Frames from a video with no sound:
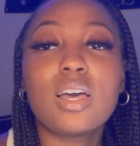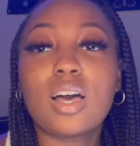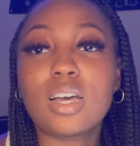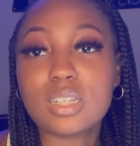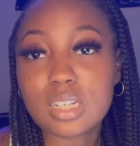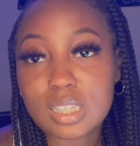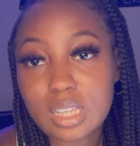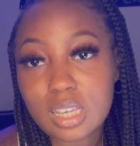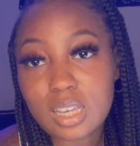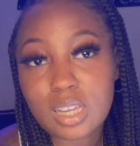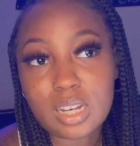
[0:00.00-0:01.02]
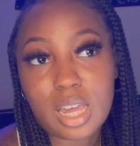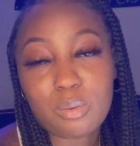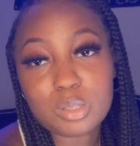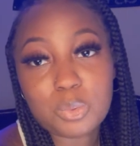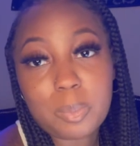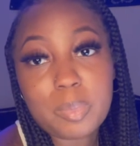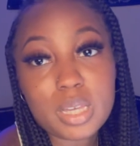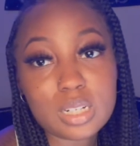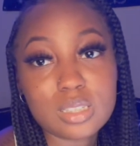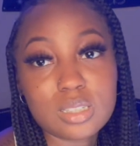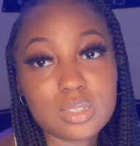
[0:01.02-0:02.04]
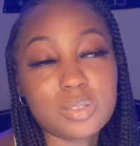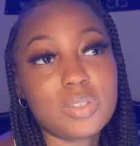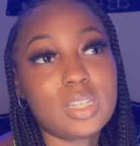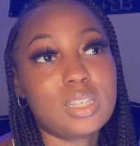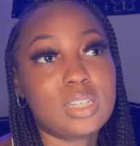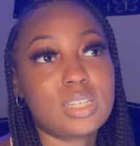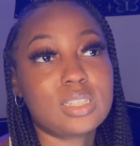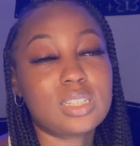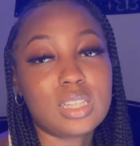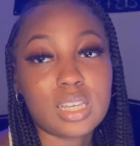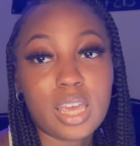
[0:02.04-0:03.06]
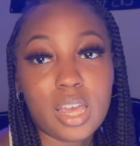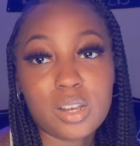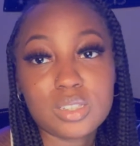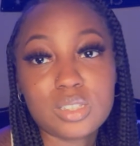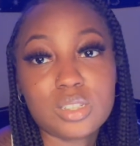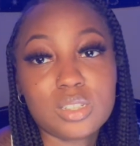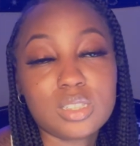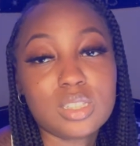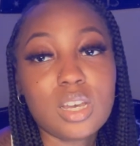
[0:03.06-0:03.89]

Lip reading: Another thing that was repetitive is the characters